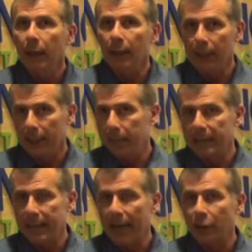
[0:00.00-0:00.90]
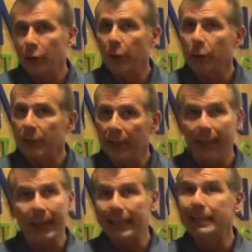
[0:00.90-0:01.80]
uh, in pistachios,
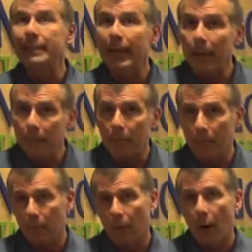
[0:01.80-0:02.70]
and in some